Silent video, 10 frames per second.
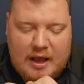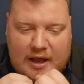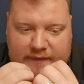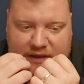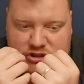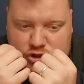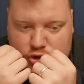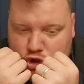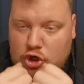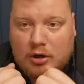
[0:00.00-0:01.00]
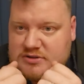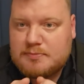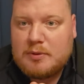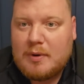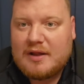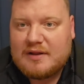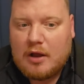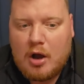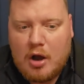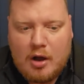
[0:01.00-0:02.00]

and they should not be where they are.